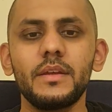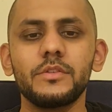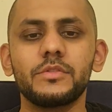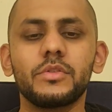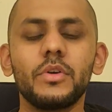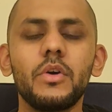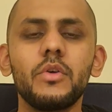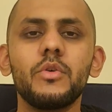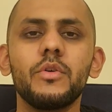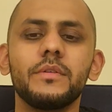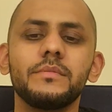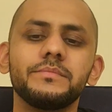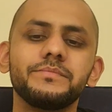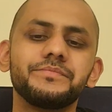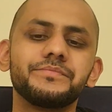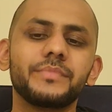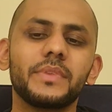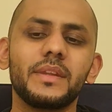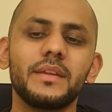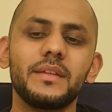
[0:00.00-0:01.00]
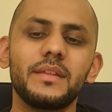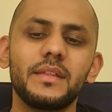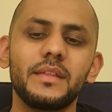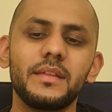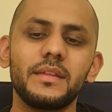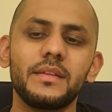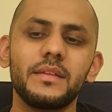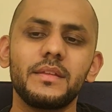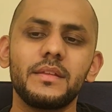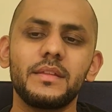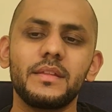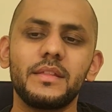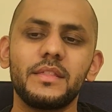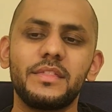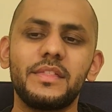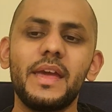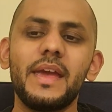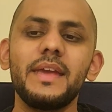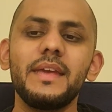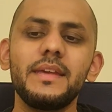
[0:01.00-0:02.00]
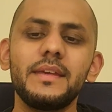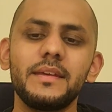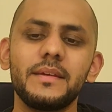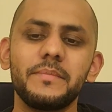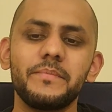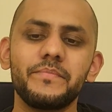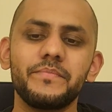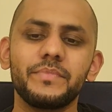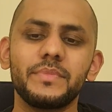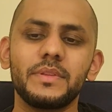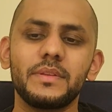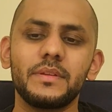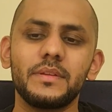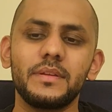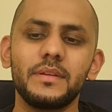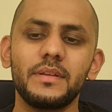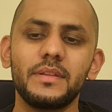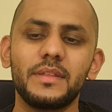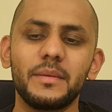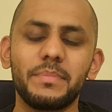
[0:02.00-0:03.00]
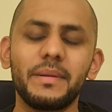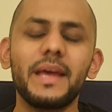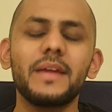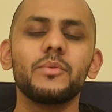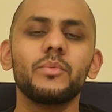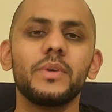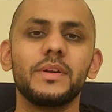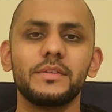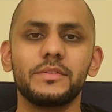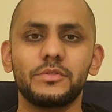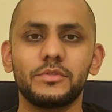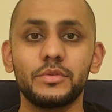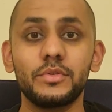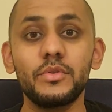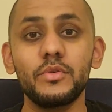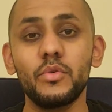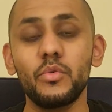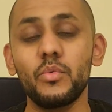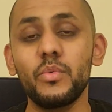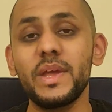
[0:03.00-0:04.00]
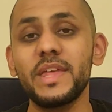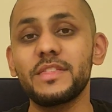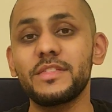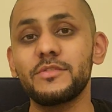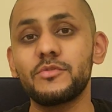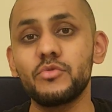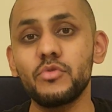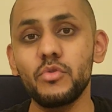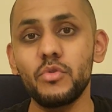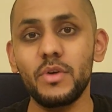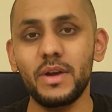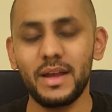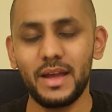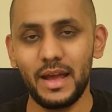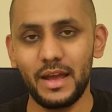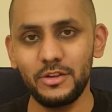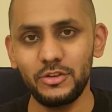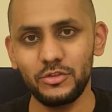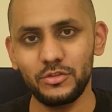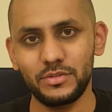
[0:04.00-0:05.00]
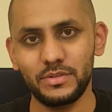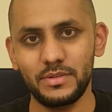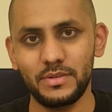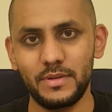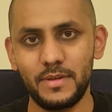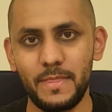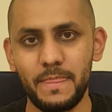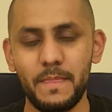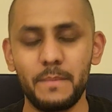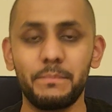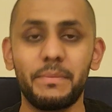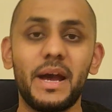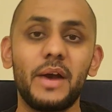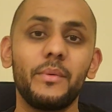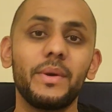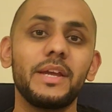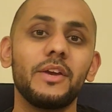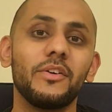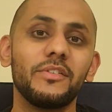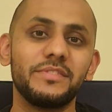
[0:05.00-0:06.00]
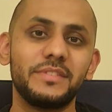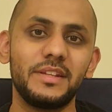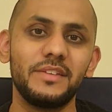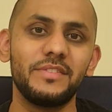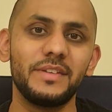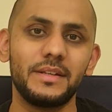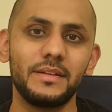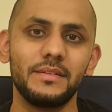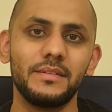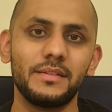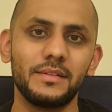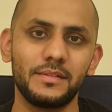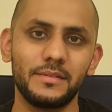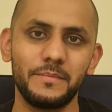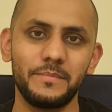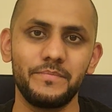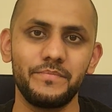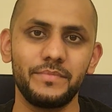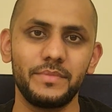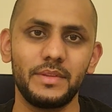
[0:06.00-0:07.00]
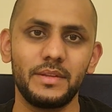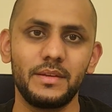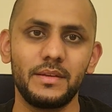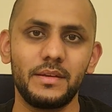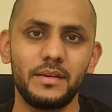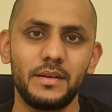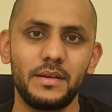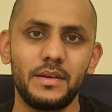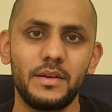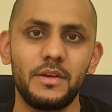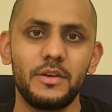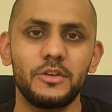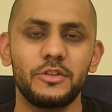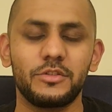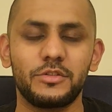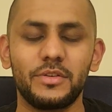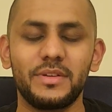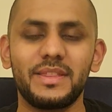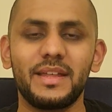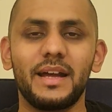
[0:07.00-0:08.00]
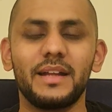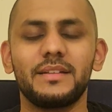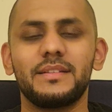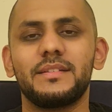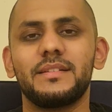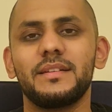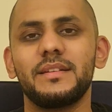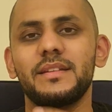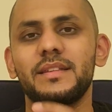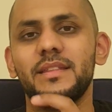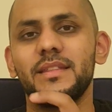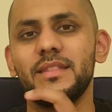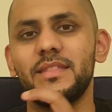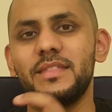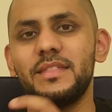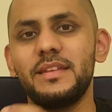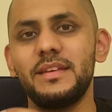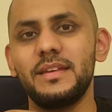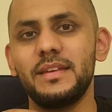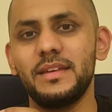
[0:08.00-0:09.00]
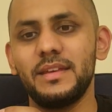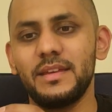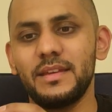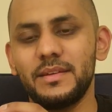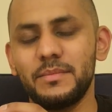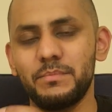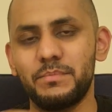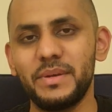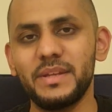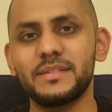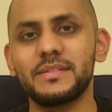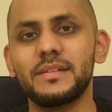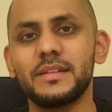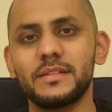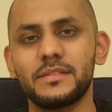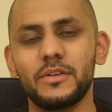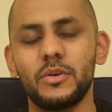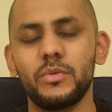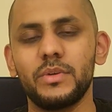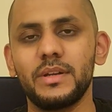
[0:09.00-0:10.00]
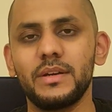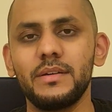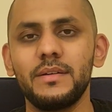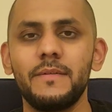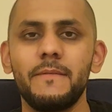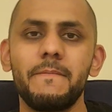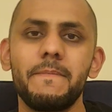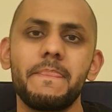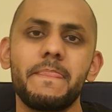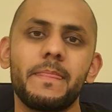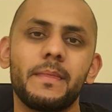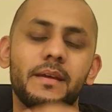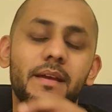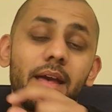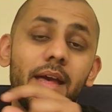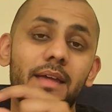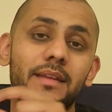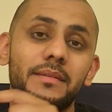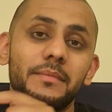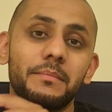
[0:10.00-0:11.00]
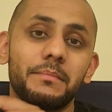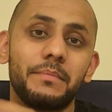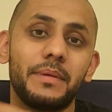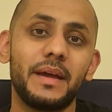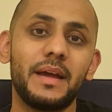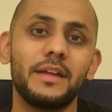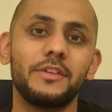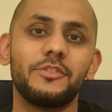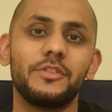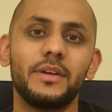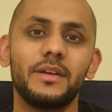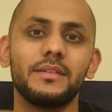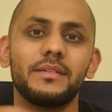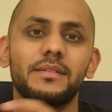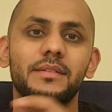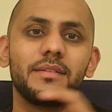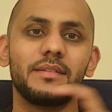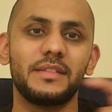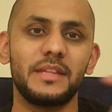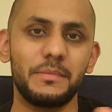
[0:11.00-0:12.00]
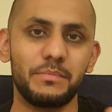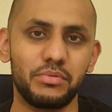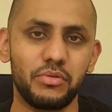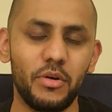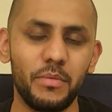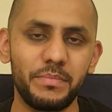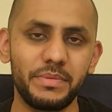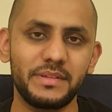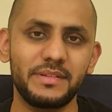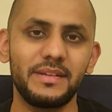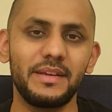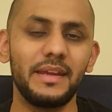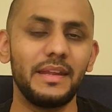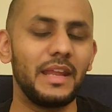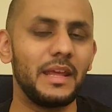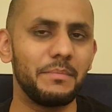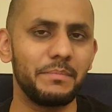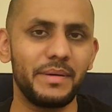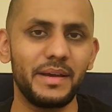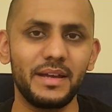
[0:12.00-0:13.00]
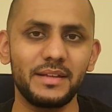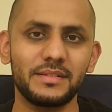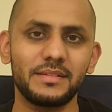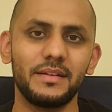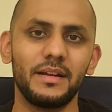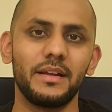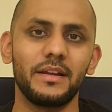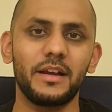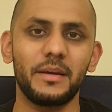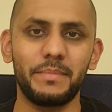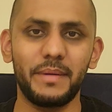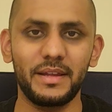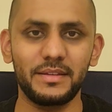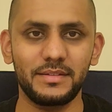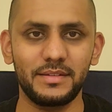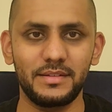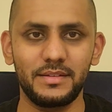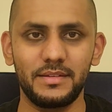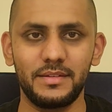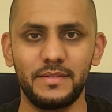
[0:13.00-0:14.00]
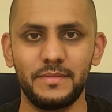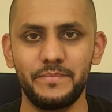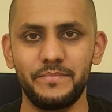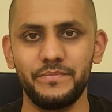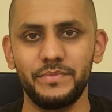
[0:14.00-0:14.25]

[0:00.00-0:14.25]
So the plan was to withdraw cash by way of dividends so that the business owner can purchase the property in a personal capacity.